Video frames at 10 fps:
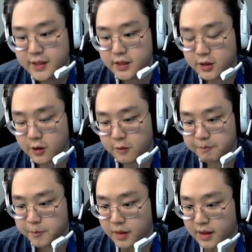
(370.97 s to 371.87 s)
So,
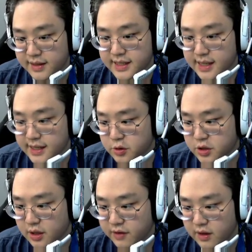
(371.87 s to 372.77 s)
these guys are
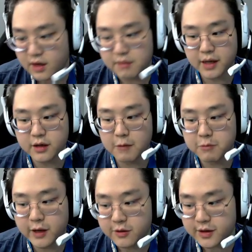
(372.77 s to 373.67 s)
shoving in, my top
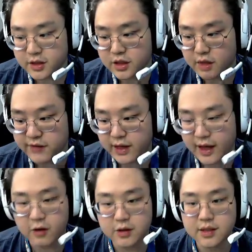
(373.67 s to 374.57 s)
laner is shoving
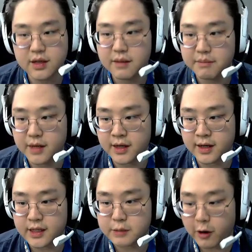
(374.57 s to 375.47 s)
out.
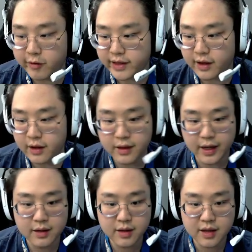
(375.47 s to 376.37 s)
Meaning, it's probably
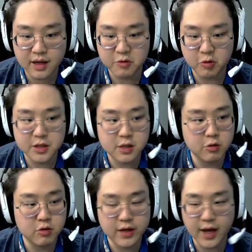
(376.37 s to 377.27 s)
unlikely that I'm going
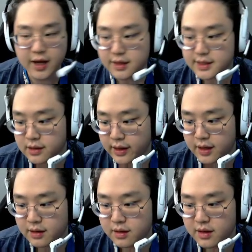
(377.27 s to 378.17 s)
to gank this
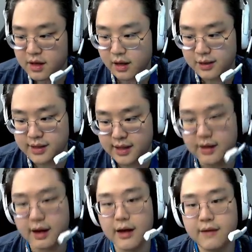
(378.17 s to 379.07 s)
lane, unless I
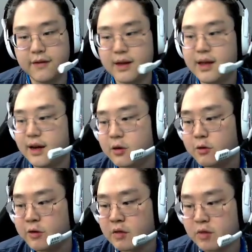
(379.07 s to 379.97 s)
dive. And I
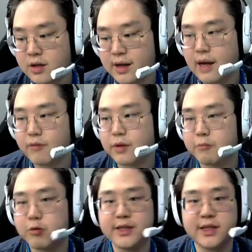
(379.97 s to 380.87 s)
don't really want to dive with a
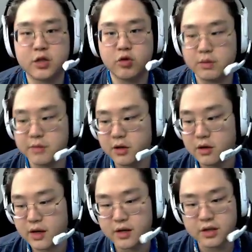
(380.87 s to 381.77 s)
pre-6 Tryndamere
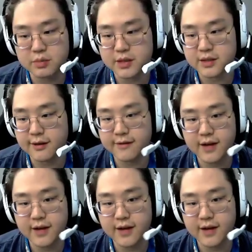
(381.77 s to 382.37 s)
and just myself.